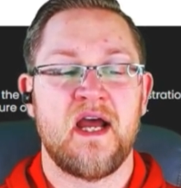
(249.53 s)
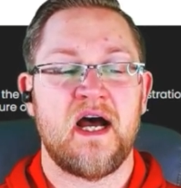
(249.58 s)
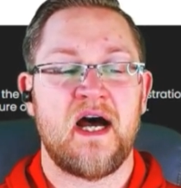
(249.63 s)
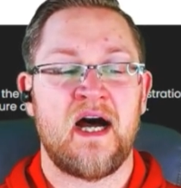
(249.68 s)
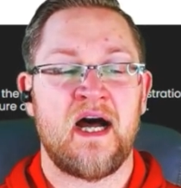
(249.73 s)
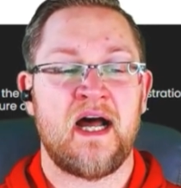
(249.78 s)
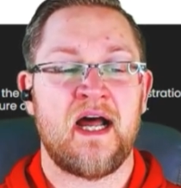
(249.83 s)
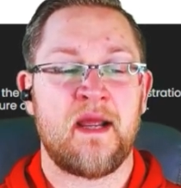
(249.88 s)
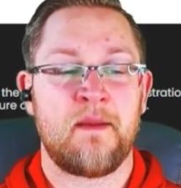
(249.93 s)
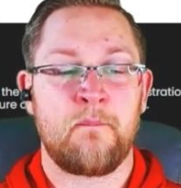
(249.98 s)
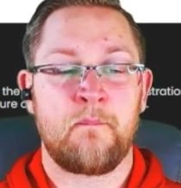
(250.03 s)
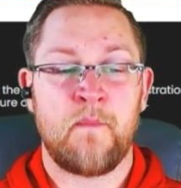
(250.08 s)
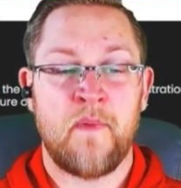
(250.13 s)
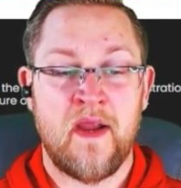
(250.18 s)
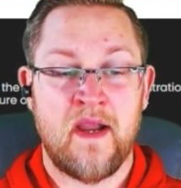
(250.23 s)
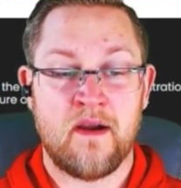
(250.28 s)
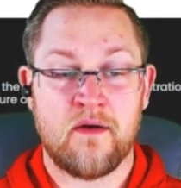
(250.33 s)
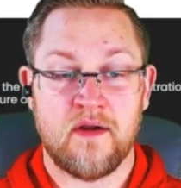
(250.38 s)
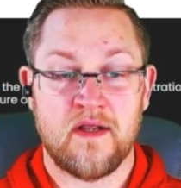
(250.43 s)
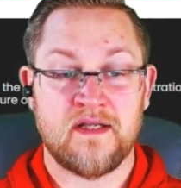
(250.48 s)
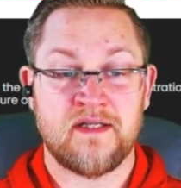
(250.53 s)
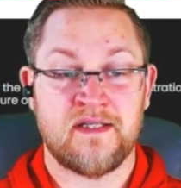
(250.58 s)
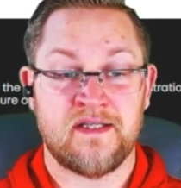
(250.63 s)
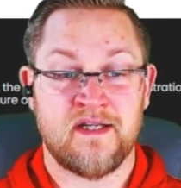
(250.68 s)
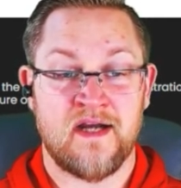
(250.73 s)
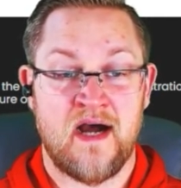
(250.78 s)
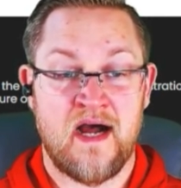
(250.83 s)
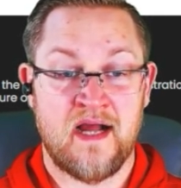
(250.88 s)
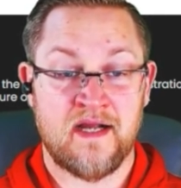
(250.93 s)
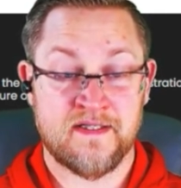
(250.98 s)
Uh,
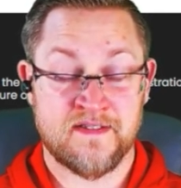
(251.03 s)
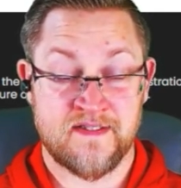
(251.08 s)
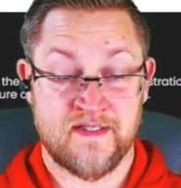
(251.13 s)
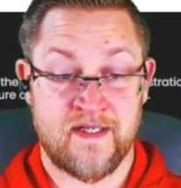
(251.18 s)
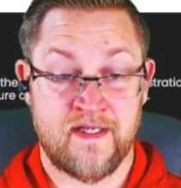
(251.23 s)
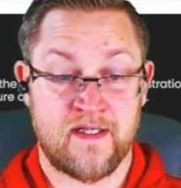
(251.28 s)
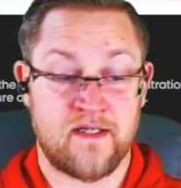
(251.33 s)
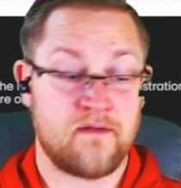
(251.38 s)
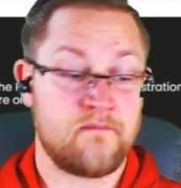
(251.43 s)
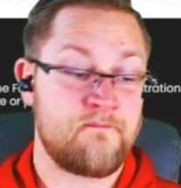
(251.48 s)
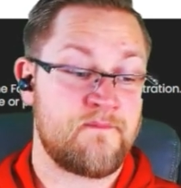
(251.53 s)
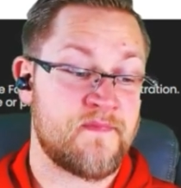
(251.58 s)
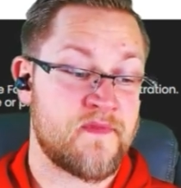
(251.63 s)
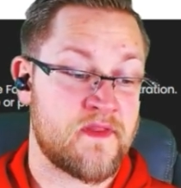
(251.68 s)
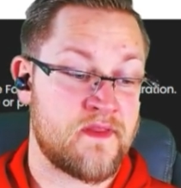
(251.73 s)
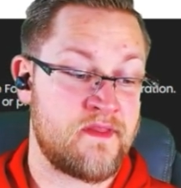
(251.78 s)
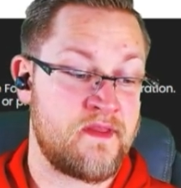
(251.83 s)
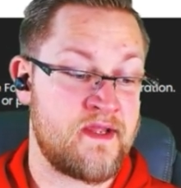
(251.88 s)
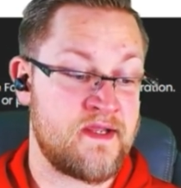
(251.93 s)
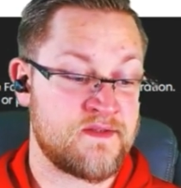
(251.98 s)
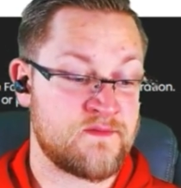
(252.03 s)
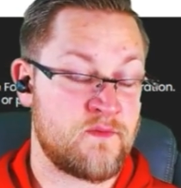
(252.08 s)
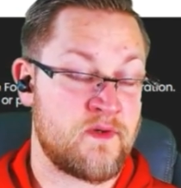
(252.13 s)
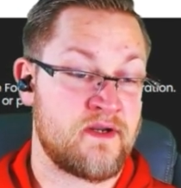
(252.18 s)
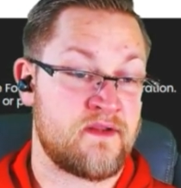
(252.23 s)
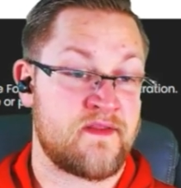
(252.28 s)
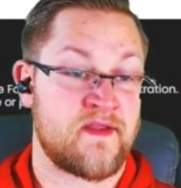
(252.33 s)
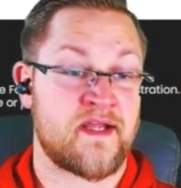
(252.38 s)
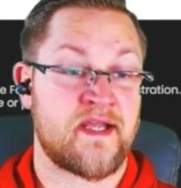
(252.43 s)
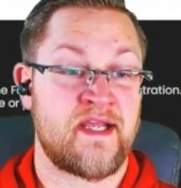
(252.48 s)
Paradoxine is one
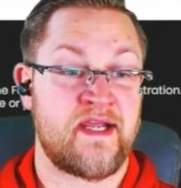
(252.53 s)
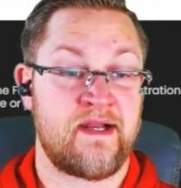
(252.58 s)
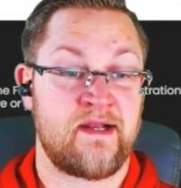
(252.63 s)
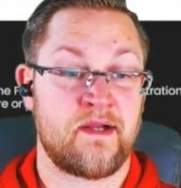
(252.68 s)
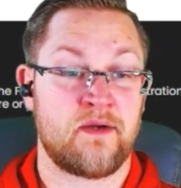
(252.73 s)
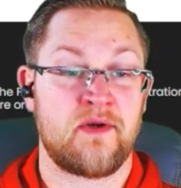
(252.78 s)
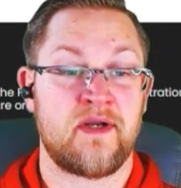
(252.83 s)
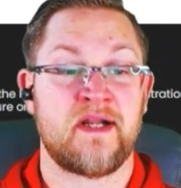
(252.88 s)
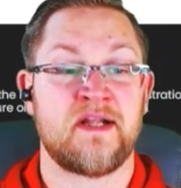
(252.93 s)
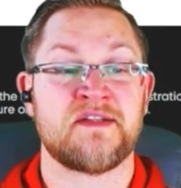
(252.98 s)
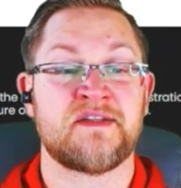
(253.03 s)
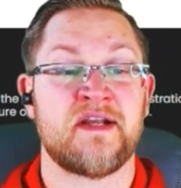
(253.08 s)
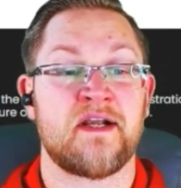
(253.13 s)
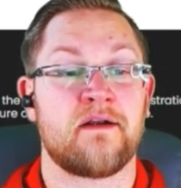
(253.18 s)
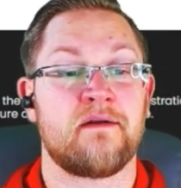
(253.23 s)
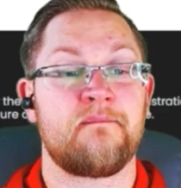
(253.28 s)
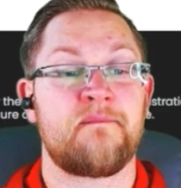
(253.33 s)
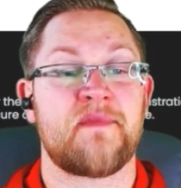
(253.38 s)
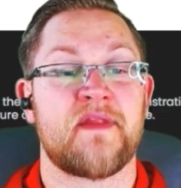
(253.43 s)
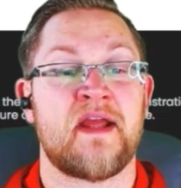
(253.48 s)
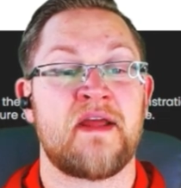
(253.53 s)
of the key ingredients here,